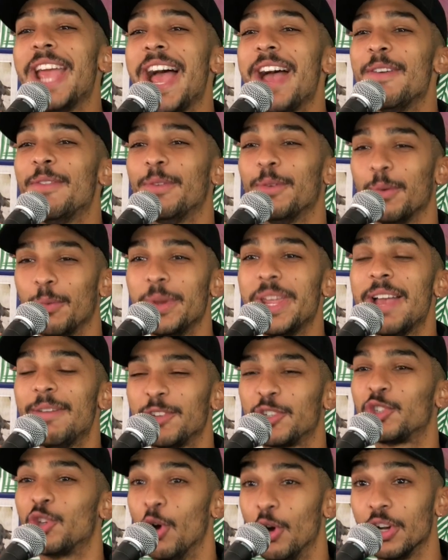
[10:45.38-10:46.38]
have we have
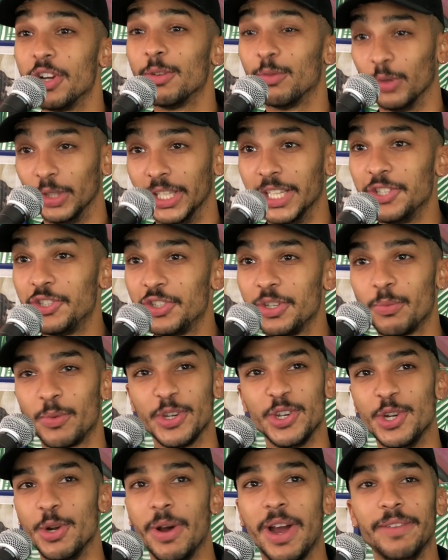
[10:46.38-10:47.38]
a strong enough relationship where
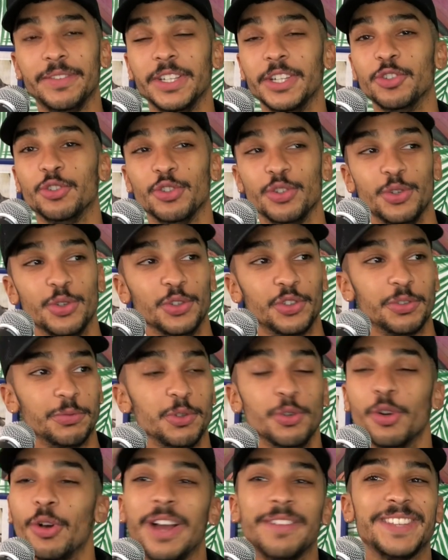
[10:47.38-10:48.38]
you don't have to introduce.
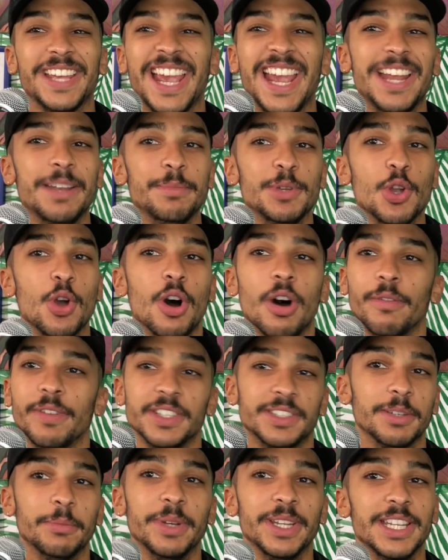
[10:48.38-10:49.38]
You don't have to hand me off as
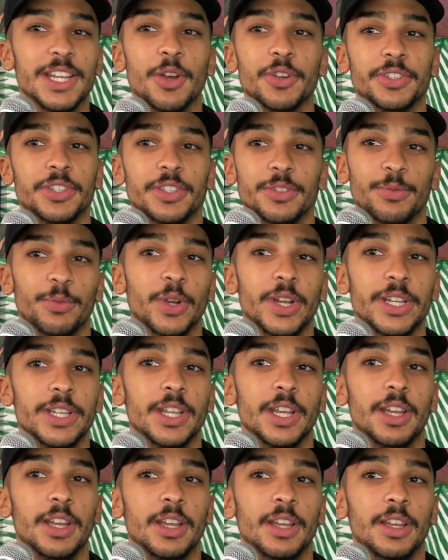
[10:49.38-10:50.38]
somebody else's
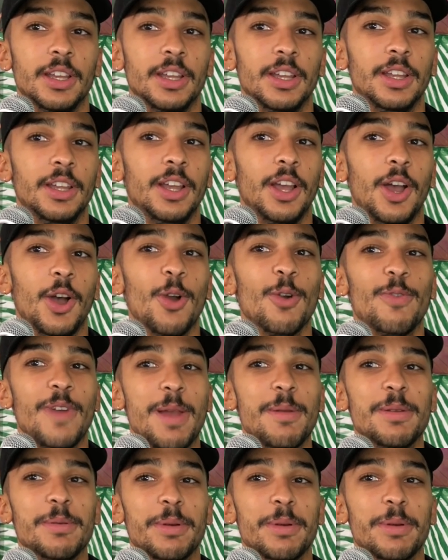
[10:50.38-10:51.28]
friend. No, I just you know what